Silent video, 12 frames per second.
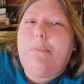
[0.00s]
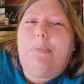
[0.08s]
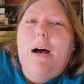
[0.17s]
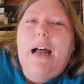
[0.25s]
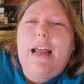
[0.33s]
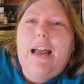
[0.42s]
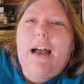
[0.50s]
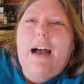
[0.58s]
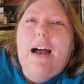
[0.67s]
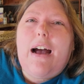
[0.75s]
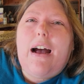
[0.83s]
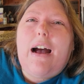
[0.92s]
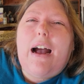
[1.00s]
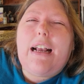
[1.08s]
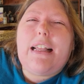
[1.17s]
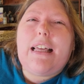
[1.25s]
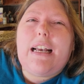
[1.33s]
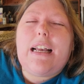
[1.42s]
But I
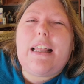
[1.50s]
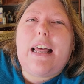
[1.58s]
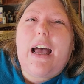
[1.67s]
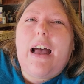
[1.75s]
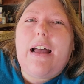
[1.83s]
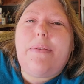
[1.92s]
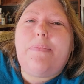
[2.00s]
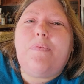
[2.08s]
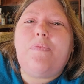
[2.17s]
think that